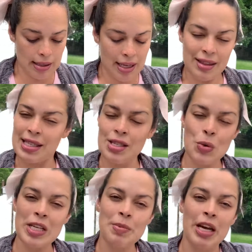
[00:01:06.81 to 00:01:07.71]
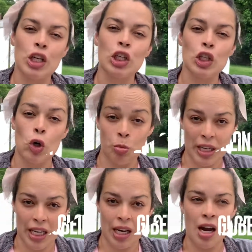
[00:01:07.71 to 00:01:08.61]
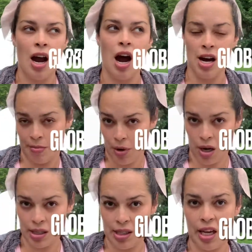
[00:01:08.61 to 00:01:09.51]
this is going to be a GlobeIn unboxing.